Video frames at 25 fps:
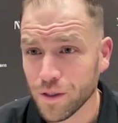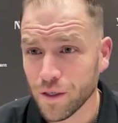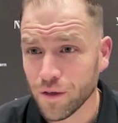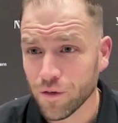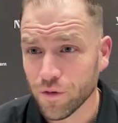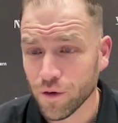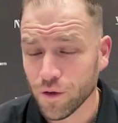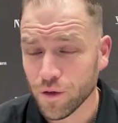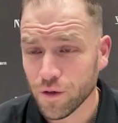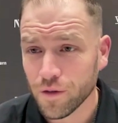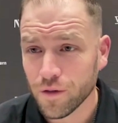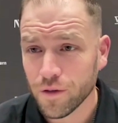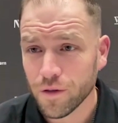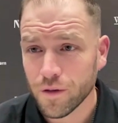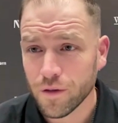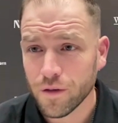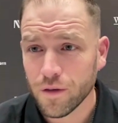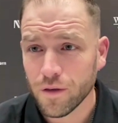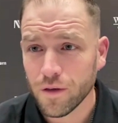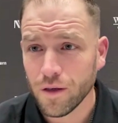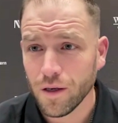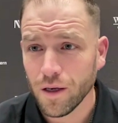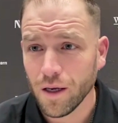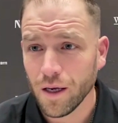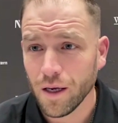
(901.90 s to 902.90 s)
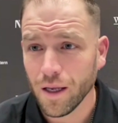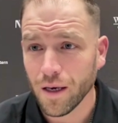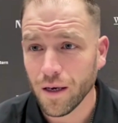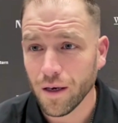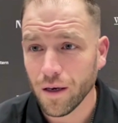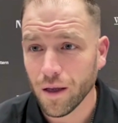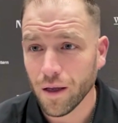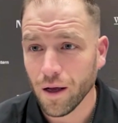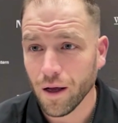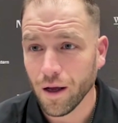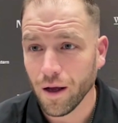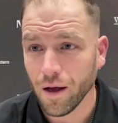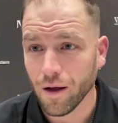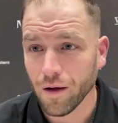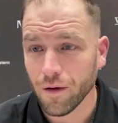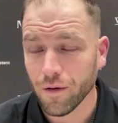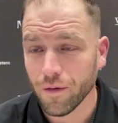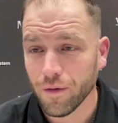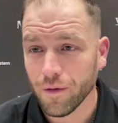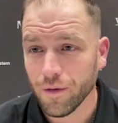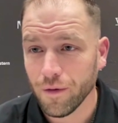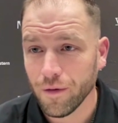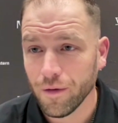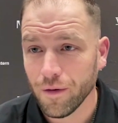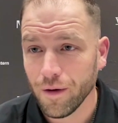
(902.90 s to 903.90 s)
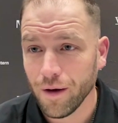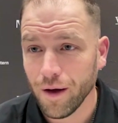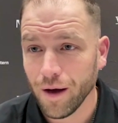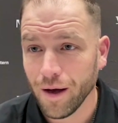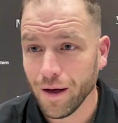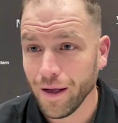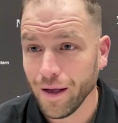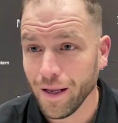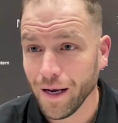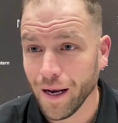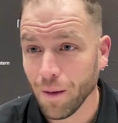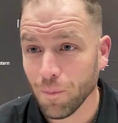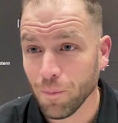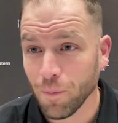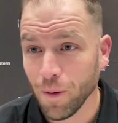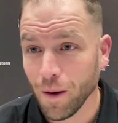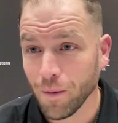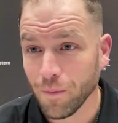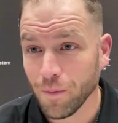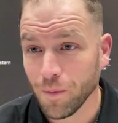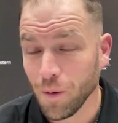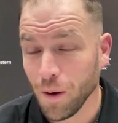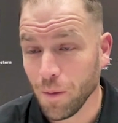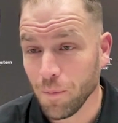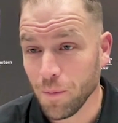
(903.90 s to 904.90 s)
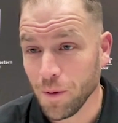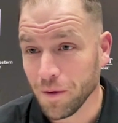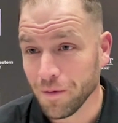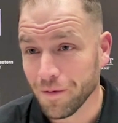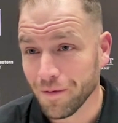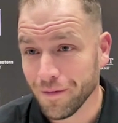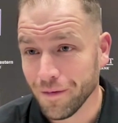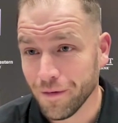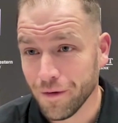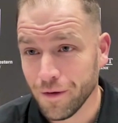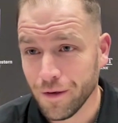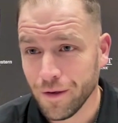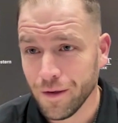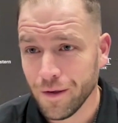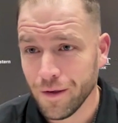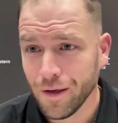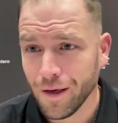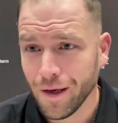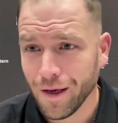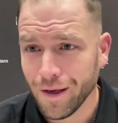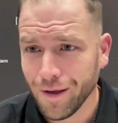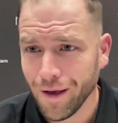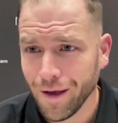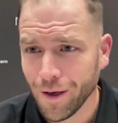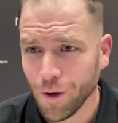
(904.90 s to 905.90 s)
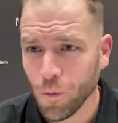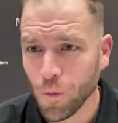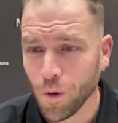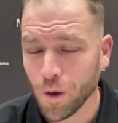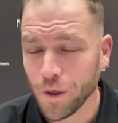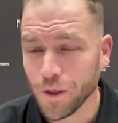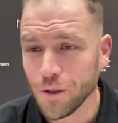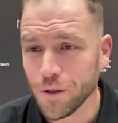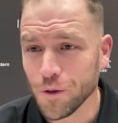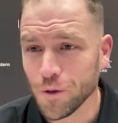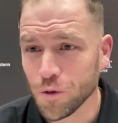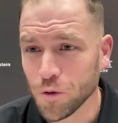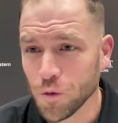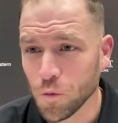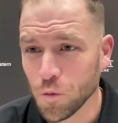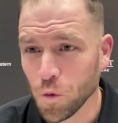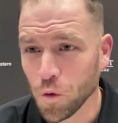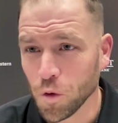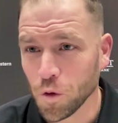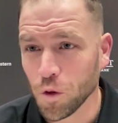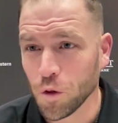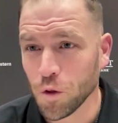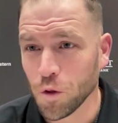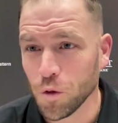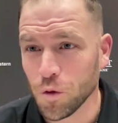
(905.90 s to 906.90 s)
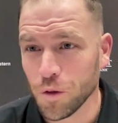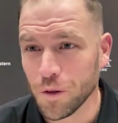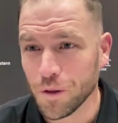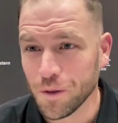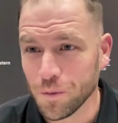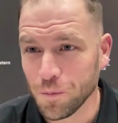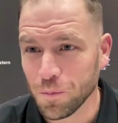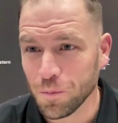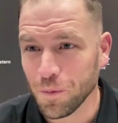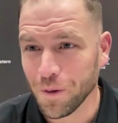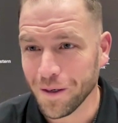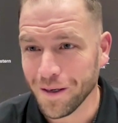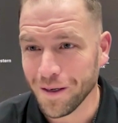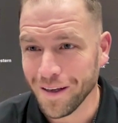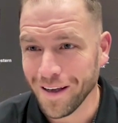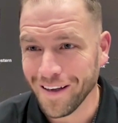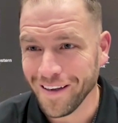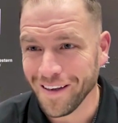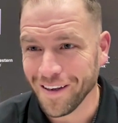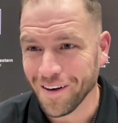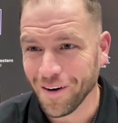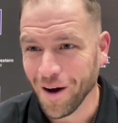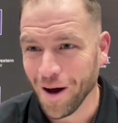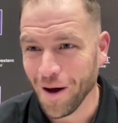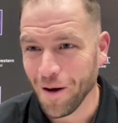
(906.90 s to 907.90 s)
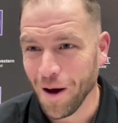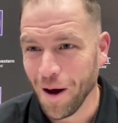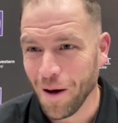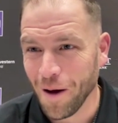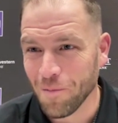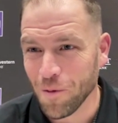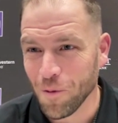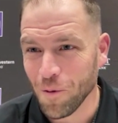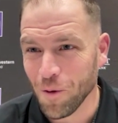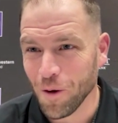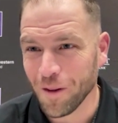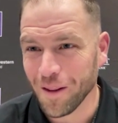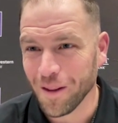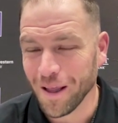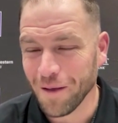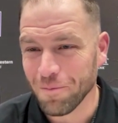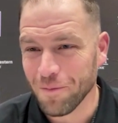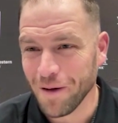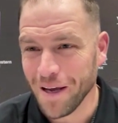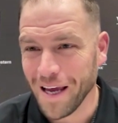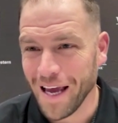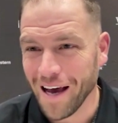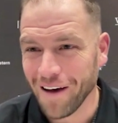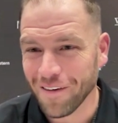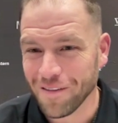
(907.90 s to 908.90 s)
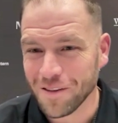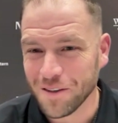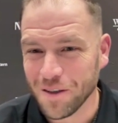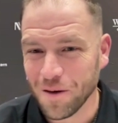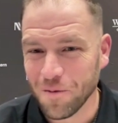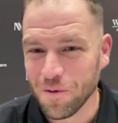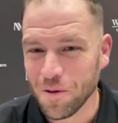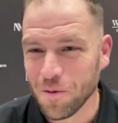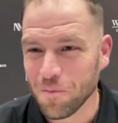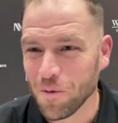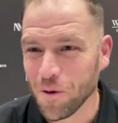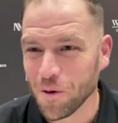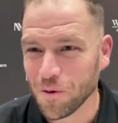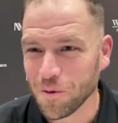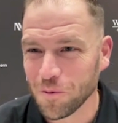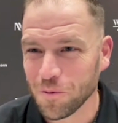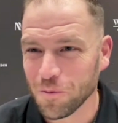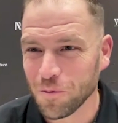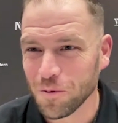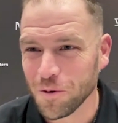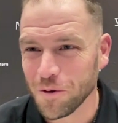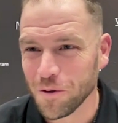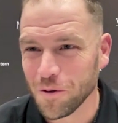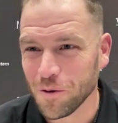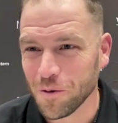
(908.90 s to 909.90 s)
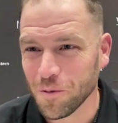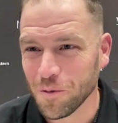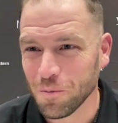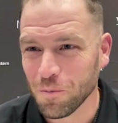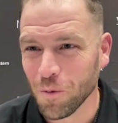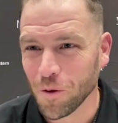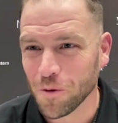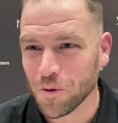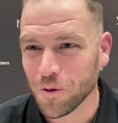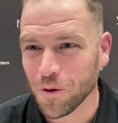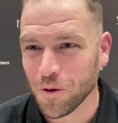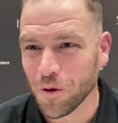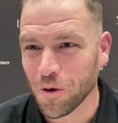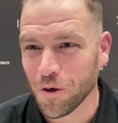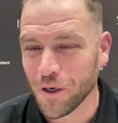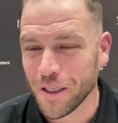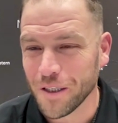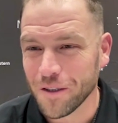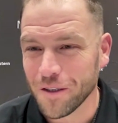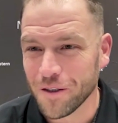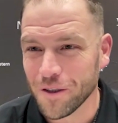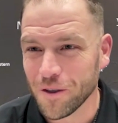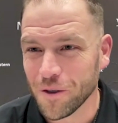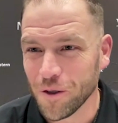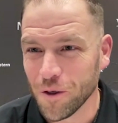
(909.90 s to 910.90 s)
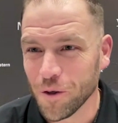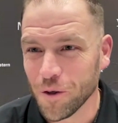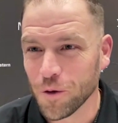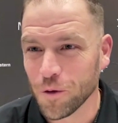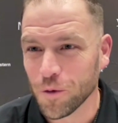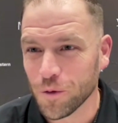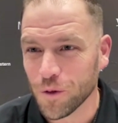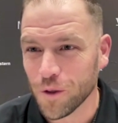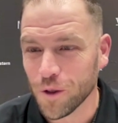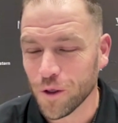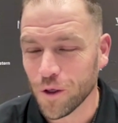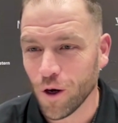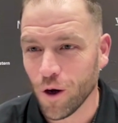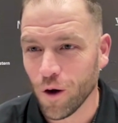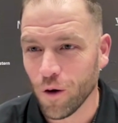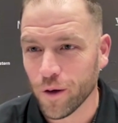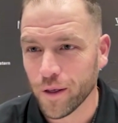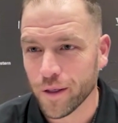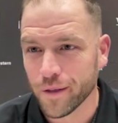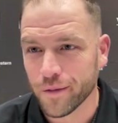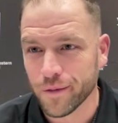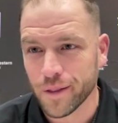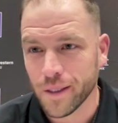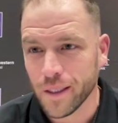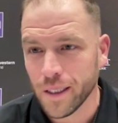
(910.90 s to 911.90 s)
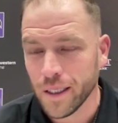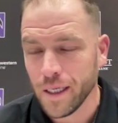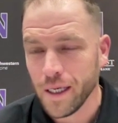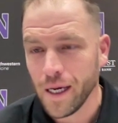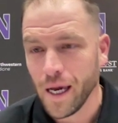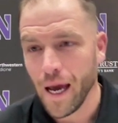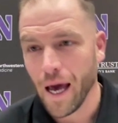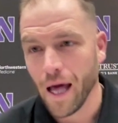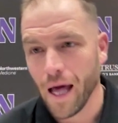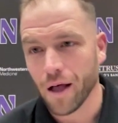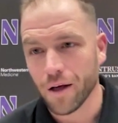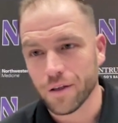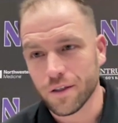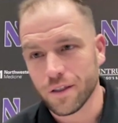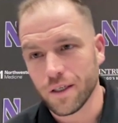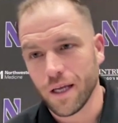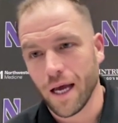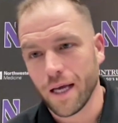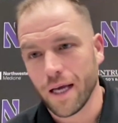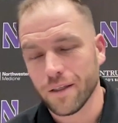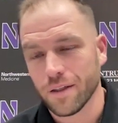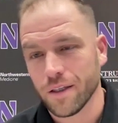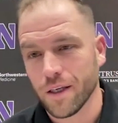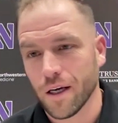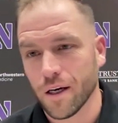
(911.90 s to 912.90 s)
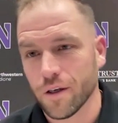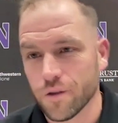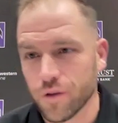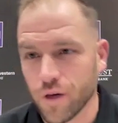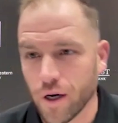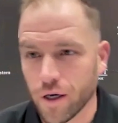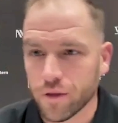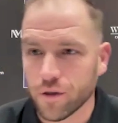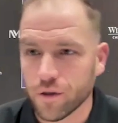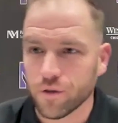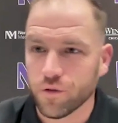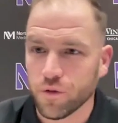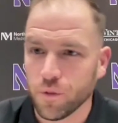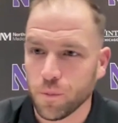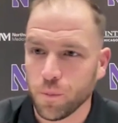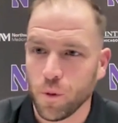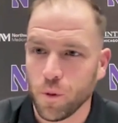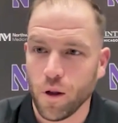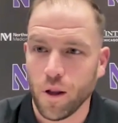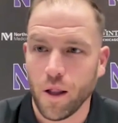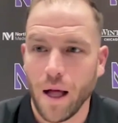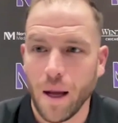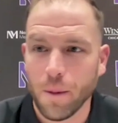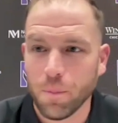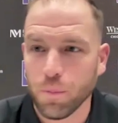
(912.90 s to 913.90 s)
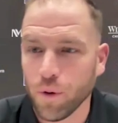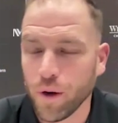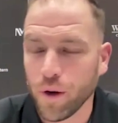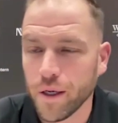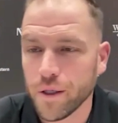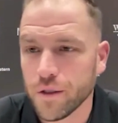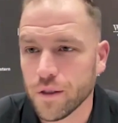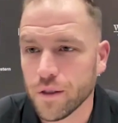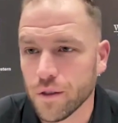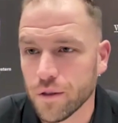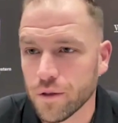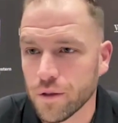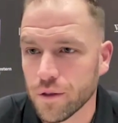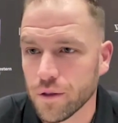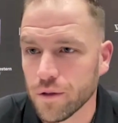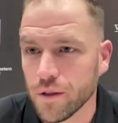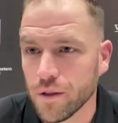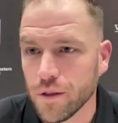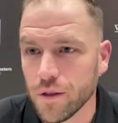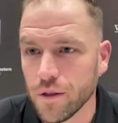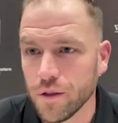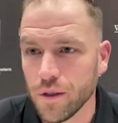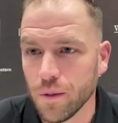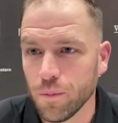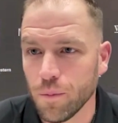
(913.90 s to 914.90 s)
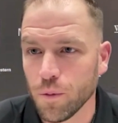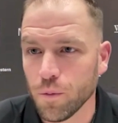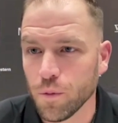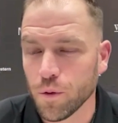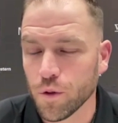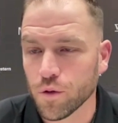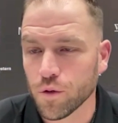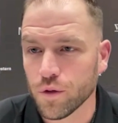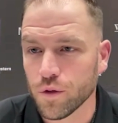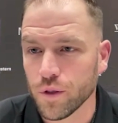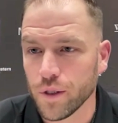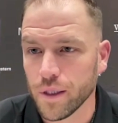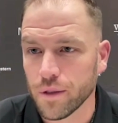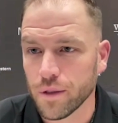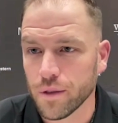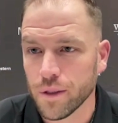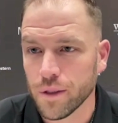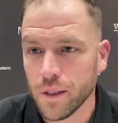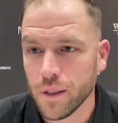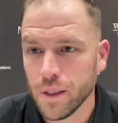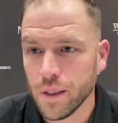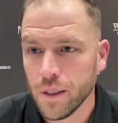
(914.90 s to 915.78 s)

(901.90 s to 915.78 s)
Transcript: different. And I don't want to use the word clueless, but I'm the one that may have some of the most, most learning to do, and Alex Nisley, our director of football operations, and Jimmy Musling,